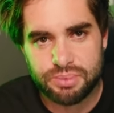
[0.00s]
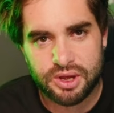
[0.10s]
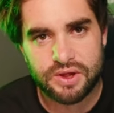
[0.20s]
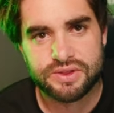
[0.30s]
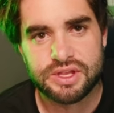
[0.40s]

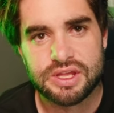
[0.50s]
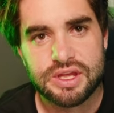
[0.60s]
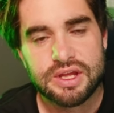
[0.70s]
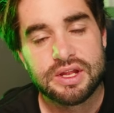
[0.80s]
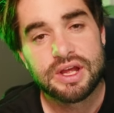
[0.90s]
healthy.
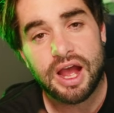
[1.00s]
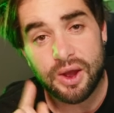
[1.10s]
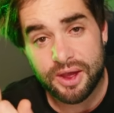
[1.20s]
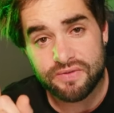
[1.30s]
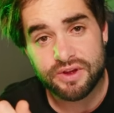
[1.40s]

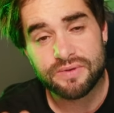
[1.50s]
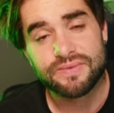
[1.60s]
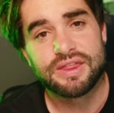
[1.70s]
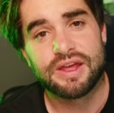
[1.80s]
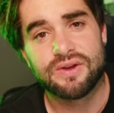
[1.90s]
However,
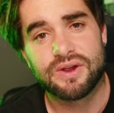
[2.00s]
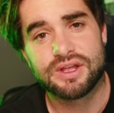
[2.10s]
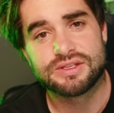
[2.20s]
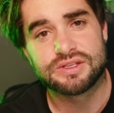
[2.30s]
there is